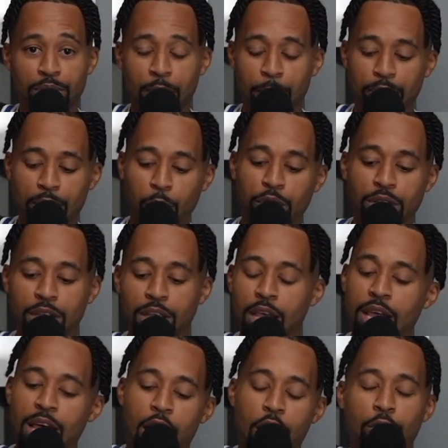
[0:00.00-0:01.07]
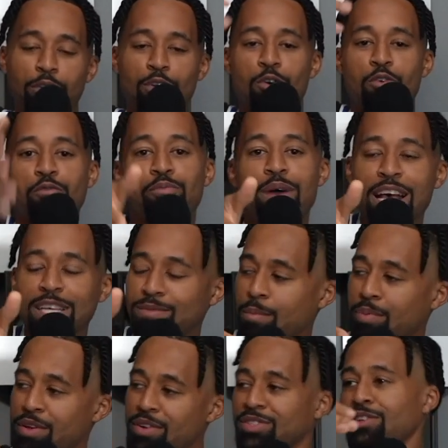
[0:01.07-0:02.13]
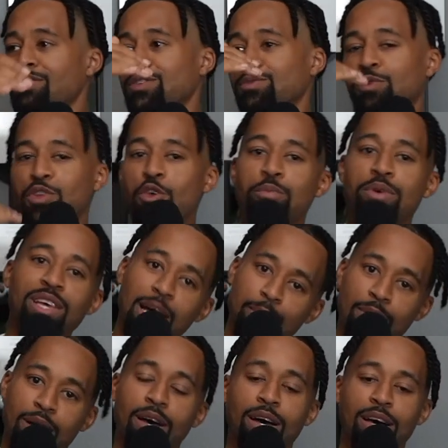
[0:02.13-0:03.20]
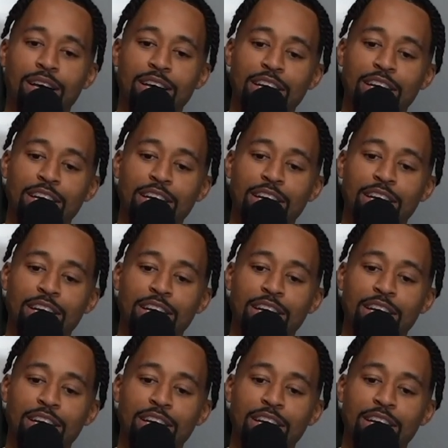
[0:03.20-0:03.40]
but when I don't know if basketball players know this, when you become a